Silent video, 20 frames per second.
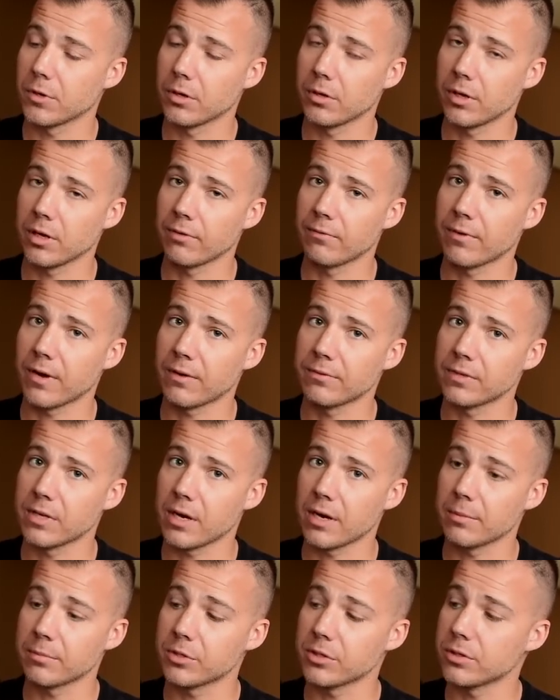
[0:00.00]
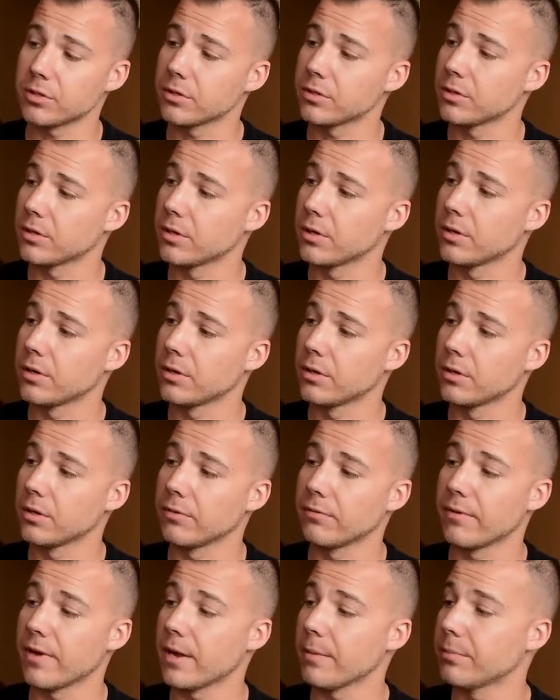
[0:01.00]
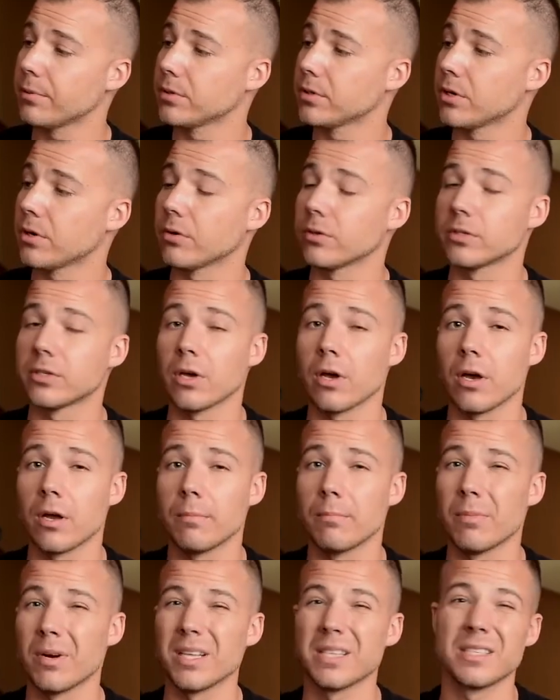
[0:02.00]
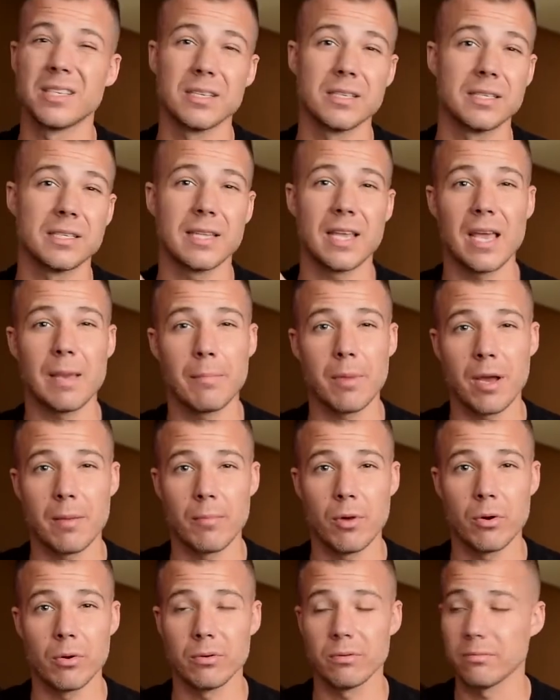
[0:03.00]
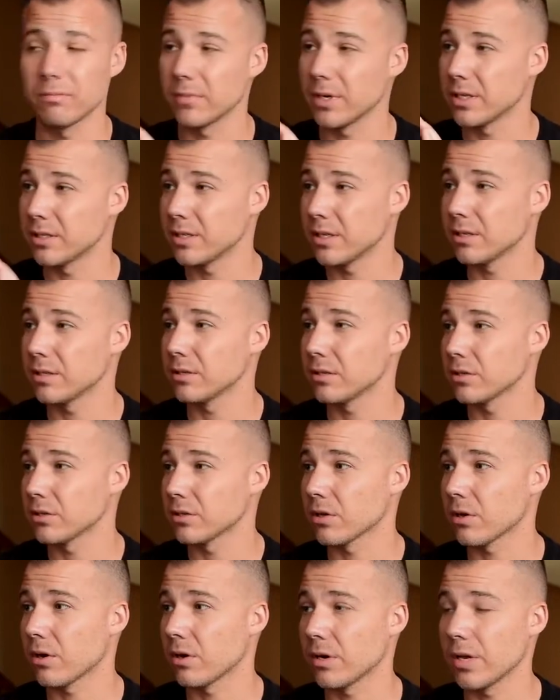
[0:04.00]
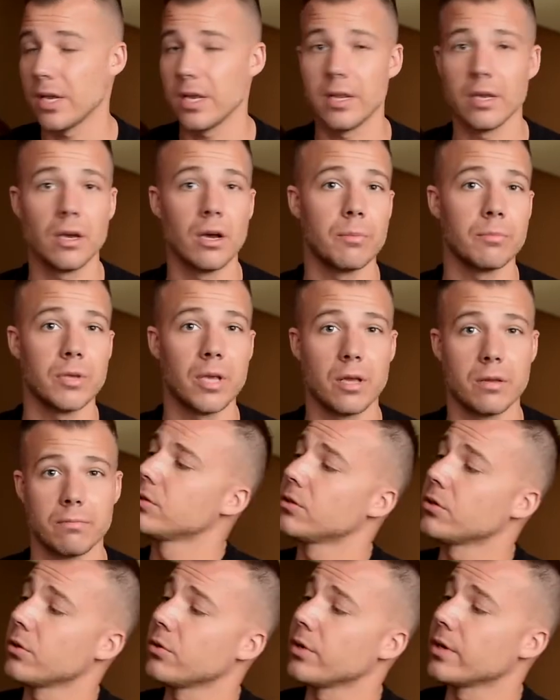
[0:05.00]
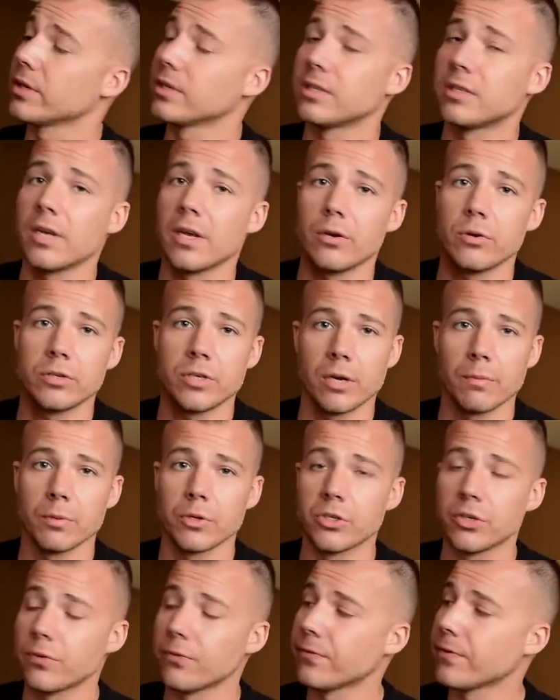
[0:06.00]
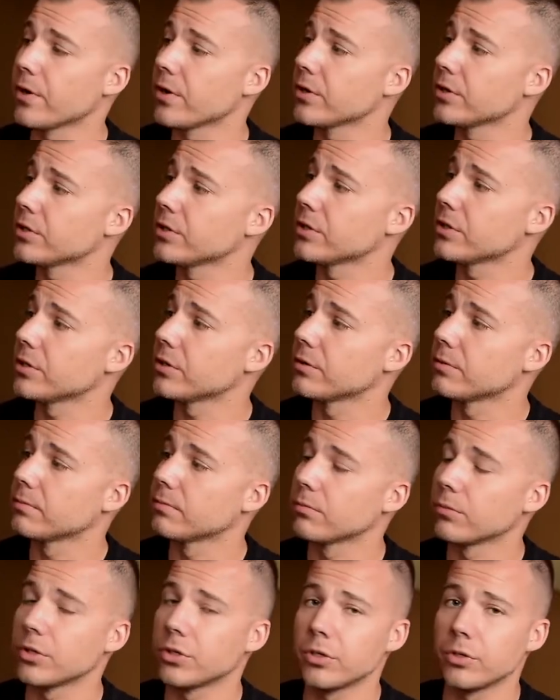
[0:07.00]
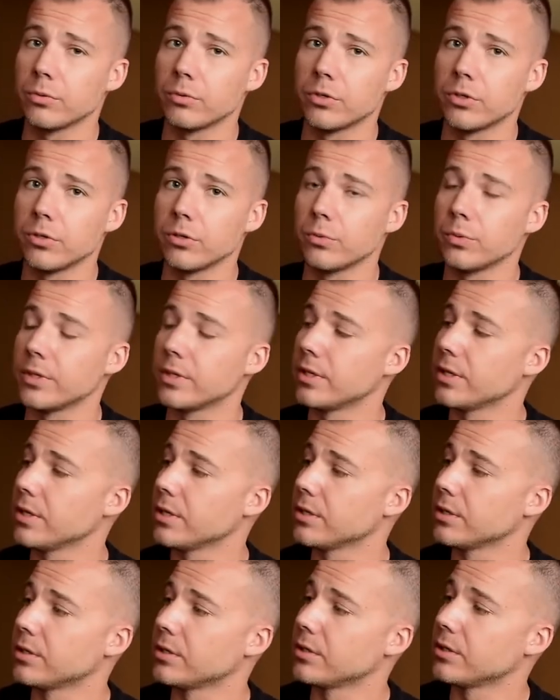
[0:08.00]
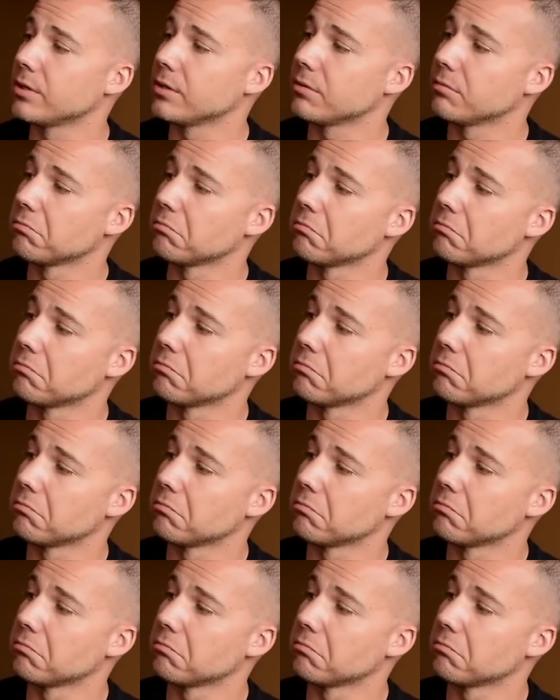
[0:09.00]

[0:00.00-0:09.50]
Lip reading: Click it 5 times. The vape turns on, but it's in standby mode. It didn't start heating up yet. So you can set your temperature first, which you do with these